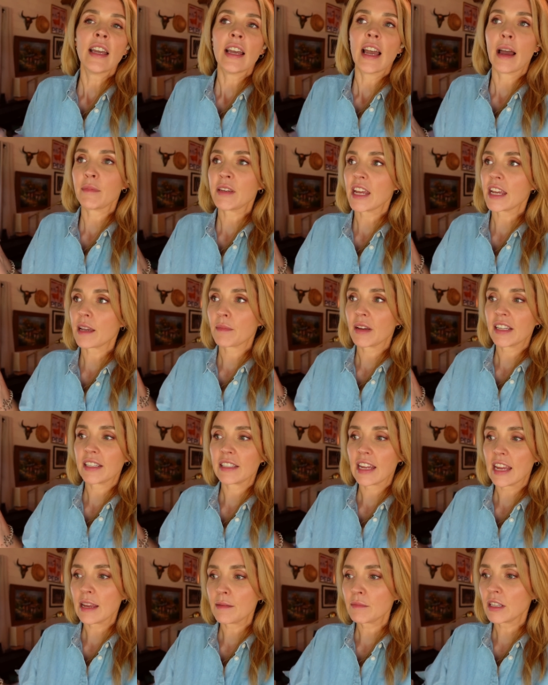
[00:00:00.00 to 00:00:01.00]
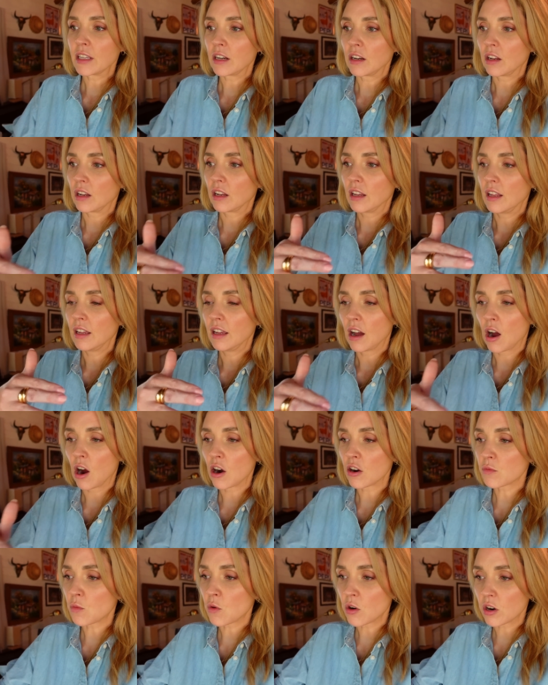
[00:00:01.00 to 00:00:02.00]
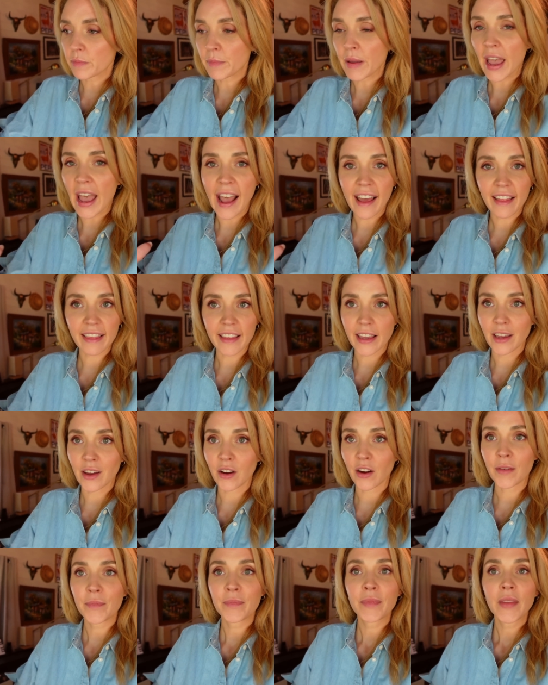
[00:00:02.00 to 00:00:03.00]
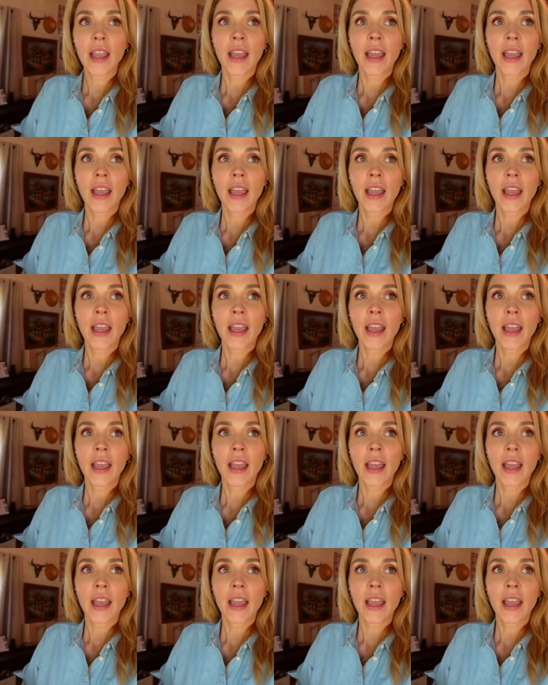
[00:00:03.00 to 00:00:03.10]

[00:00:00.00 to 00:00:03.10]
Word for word: I'm taking my same little hard worn path here.